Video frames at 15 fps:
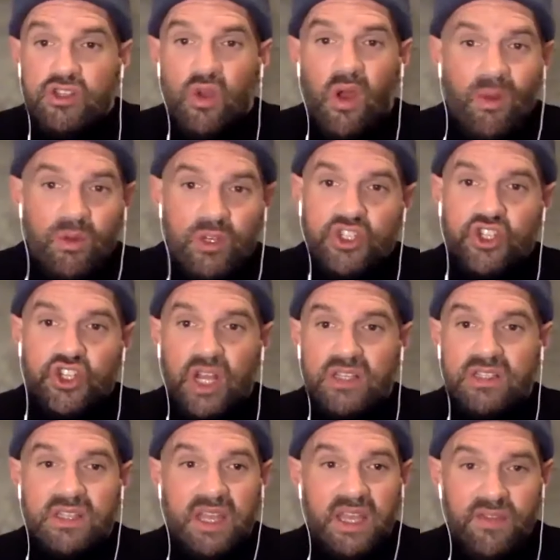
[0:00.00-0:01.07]
so I was
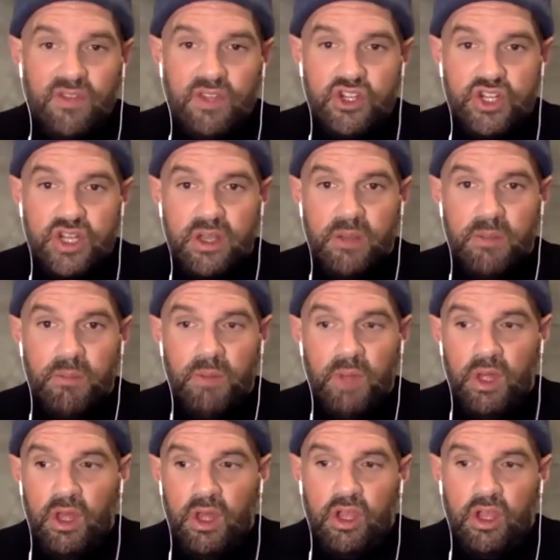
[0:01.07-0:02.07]
just in the gym